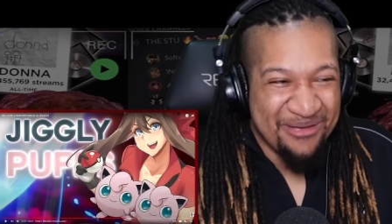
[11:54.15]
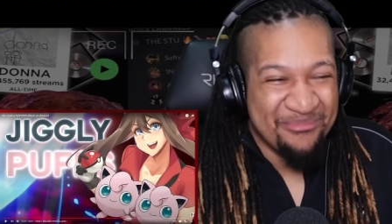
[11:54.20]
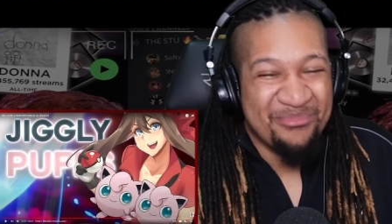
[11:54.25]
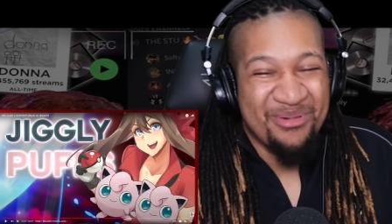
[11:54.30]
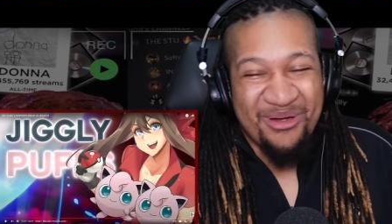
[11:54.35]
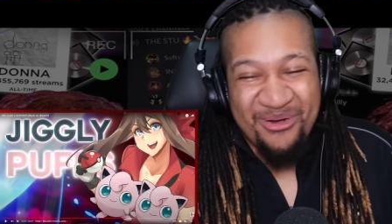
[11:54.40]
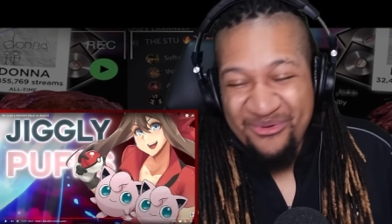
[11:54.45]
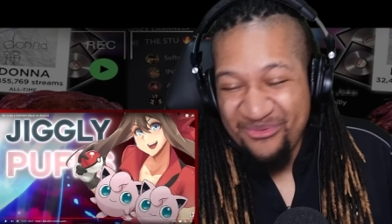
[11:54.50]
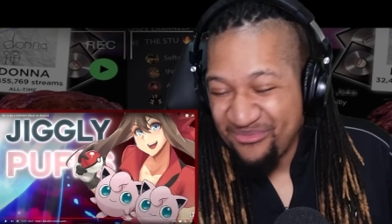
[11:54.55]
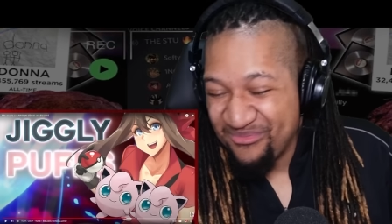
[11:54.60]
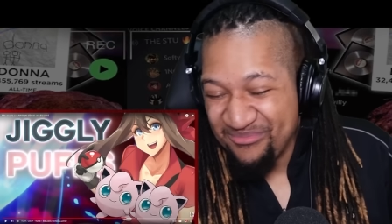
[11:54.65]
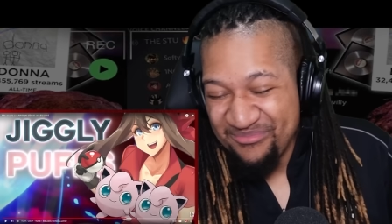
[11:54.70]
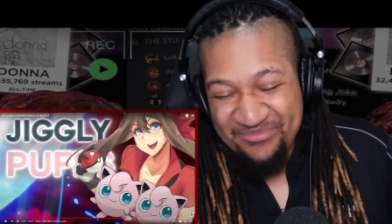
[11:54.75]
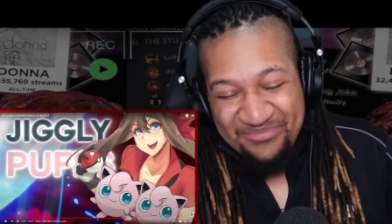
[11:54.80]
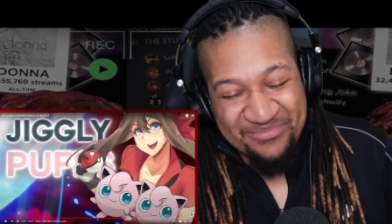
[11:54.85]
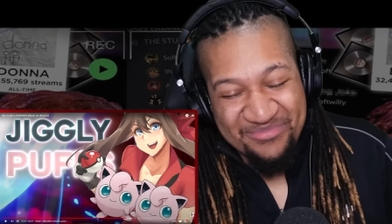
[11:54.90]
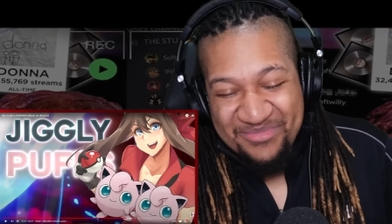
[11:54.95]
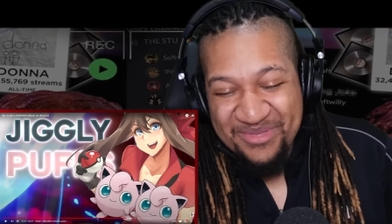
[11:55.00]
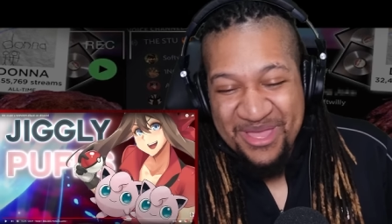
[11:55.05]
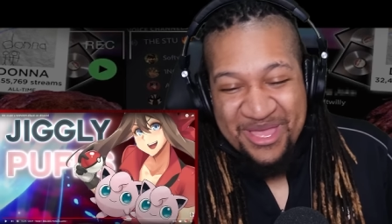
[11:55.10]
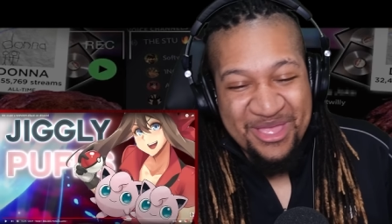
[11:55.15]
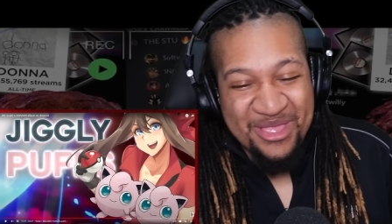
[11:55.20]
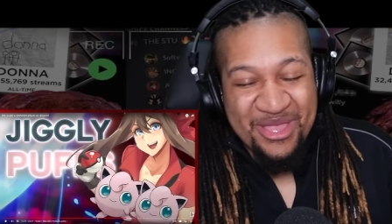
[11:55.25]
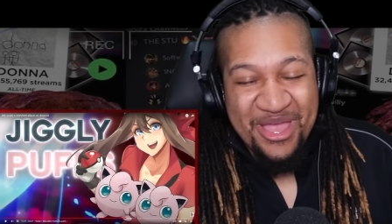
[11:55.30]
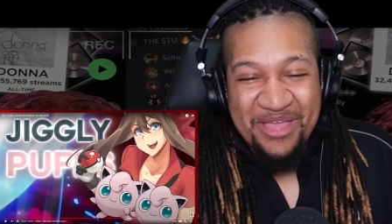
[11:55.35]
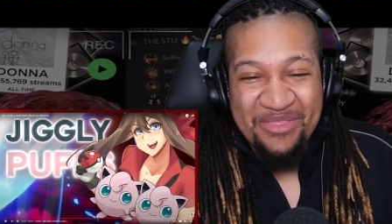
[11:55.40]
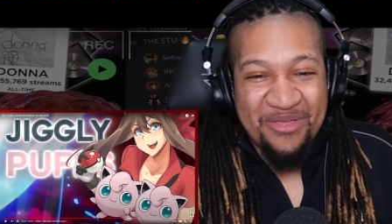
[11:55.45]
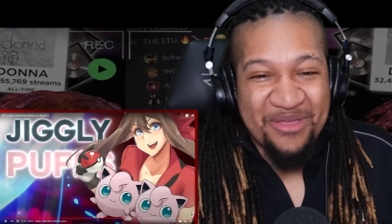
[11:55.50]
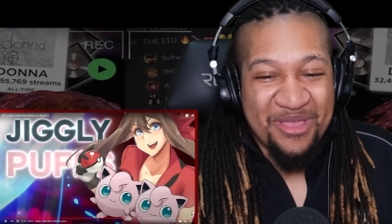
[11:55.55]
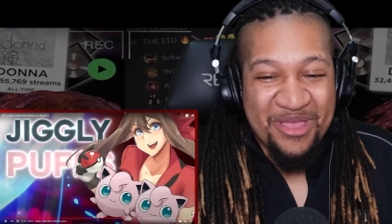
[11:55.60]
Bro,
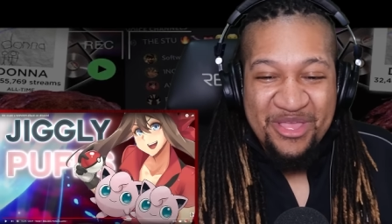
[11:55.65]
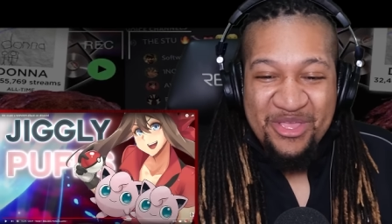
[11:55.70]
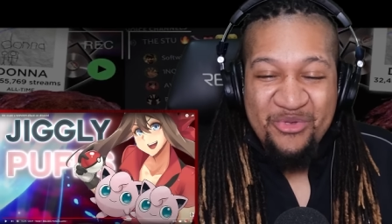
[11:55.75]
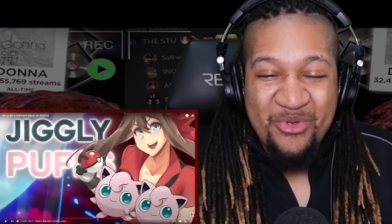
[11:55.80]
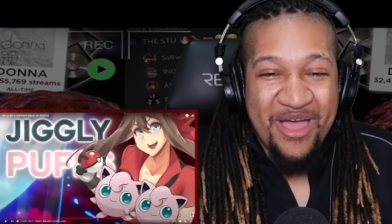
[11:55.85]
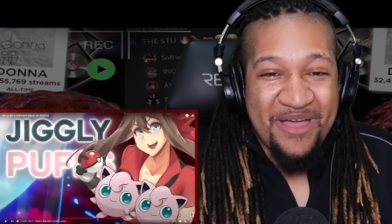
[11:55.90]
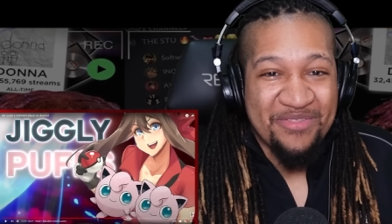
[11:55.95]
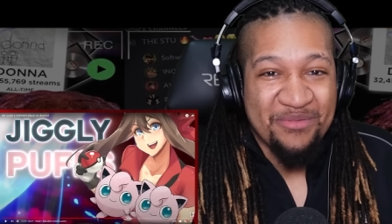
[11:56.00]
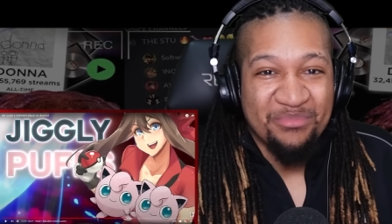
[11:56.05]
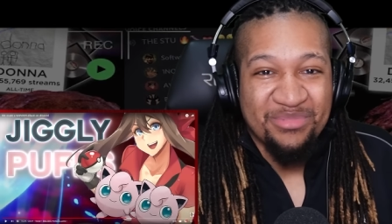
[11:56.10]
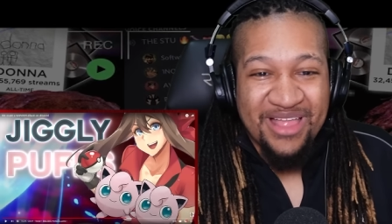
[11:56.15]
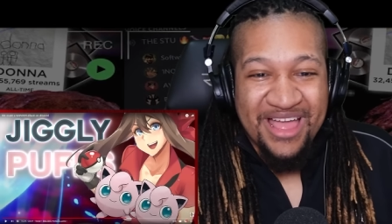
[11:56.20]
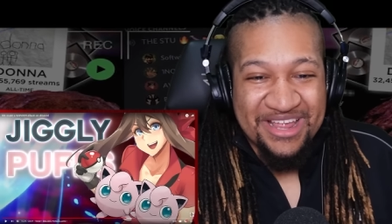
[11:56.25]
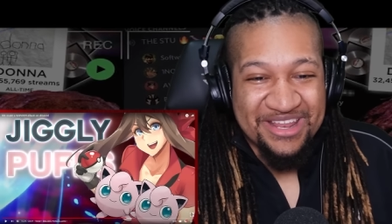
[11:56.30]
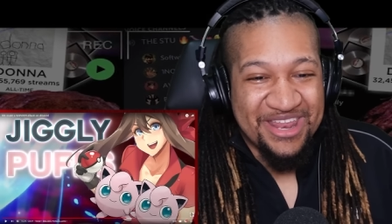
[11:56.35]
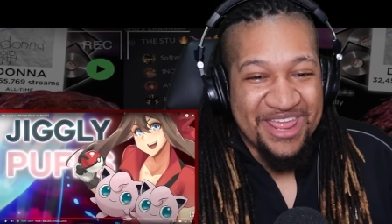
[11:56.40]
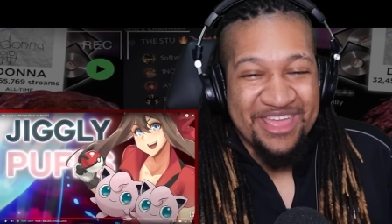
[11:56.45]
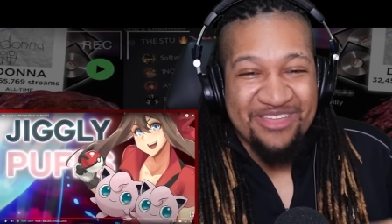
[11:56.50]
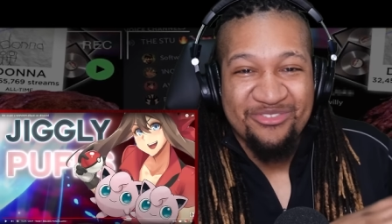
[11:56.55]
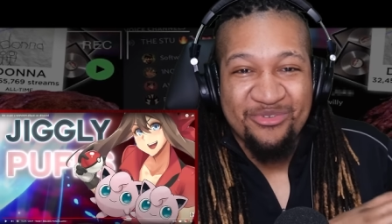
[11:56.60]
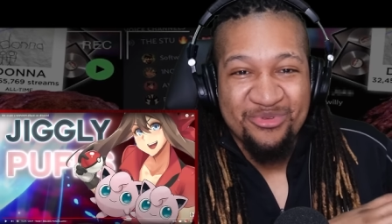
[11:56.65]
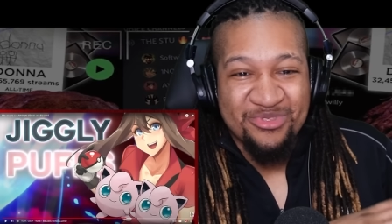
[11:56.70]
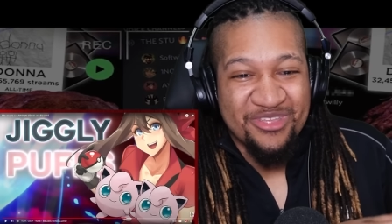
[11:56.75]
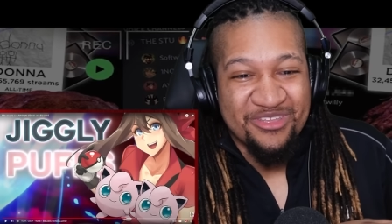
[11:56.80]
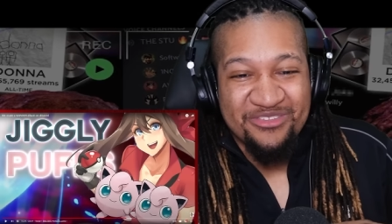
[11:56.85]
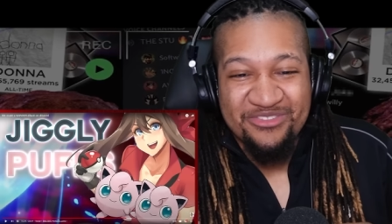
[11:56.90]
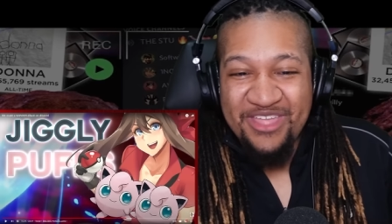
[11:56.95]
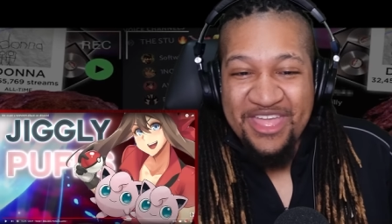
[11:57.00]
you have to block dance with this.